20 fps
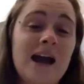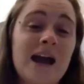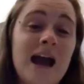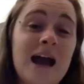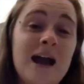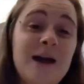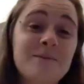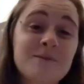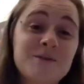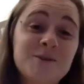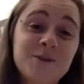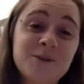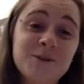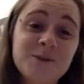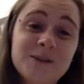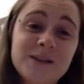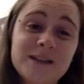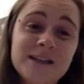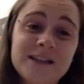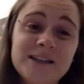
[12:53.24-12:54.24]

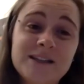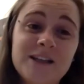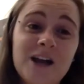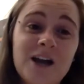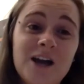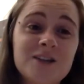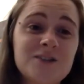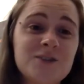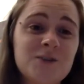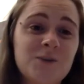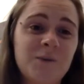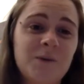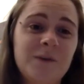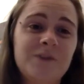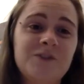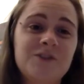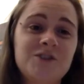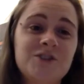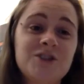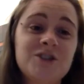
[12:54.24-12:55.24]
Absolutely it does. So
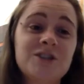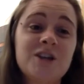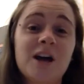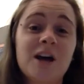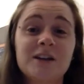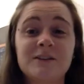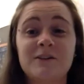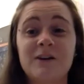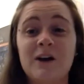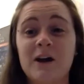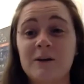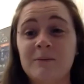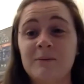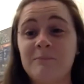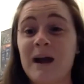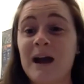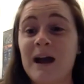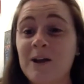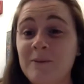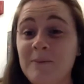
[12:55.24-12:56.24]
we've just talked about
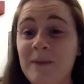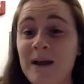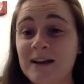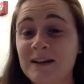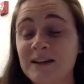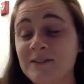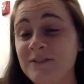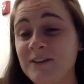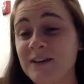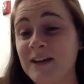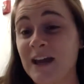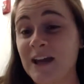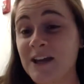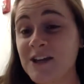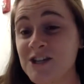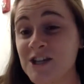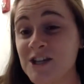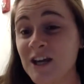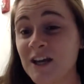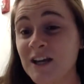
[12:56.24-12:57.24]

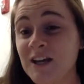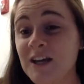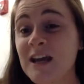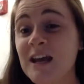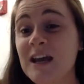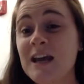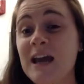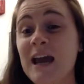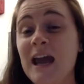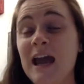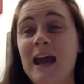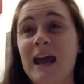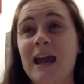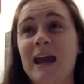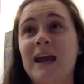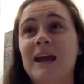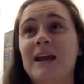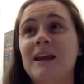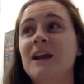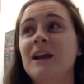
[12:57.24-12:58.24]
biomagnification,
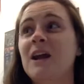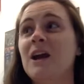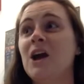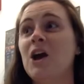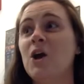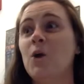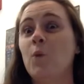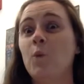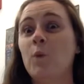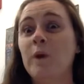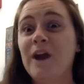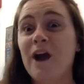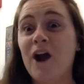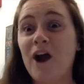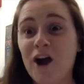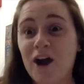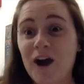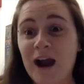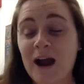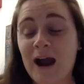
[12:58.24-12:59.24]
and we
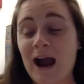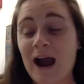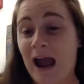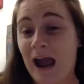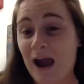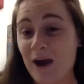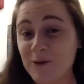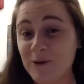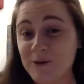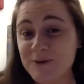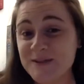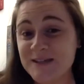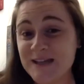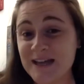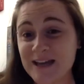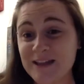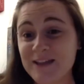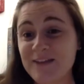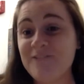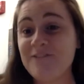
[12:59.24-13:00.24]
are, how you say,
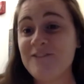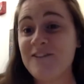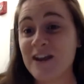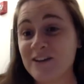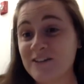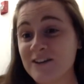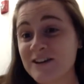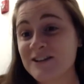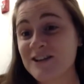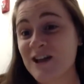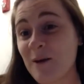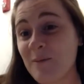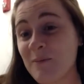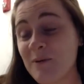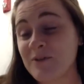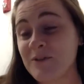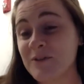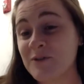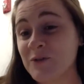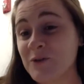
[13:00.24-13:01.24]
at the very top
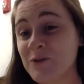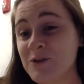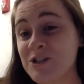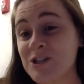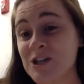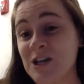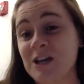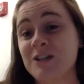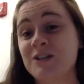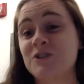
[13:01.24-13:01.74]
of the food chain.